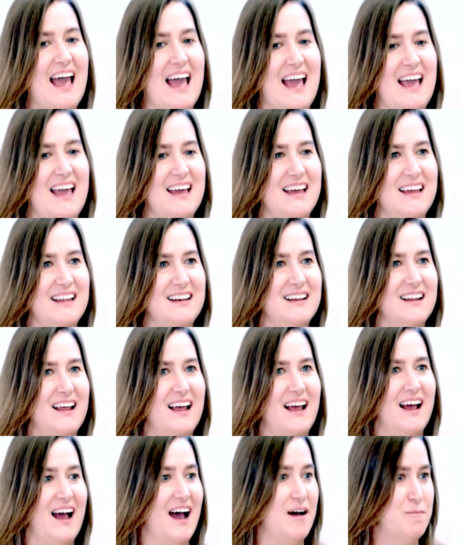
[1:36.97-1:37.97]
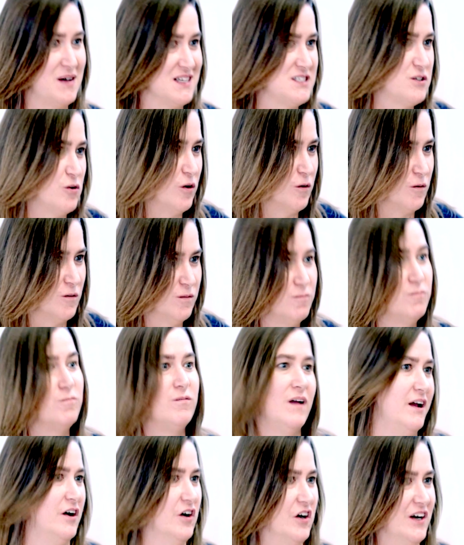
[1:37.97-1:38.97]
And my score
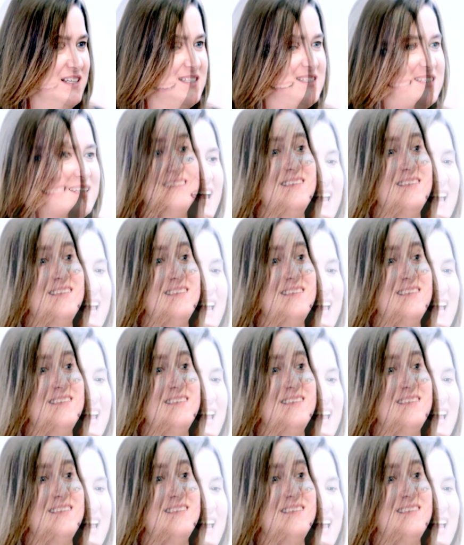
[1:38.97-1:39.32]
increased.